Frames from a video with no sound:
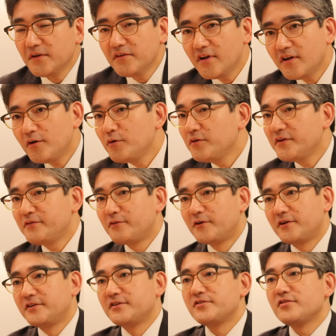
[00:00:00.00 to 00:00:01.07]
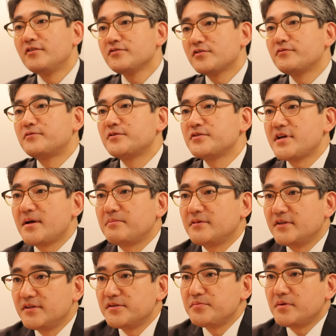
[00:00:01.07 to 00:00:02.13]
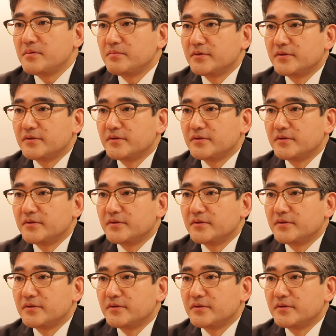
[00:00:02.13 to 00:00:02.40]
not only foreigners, also for Japanese people.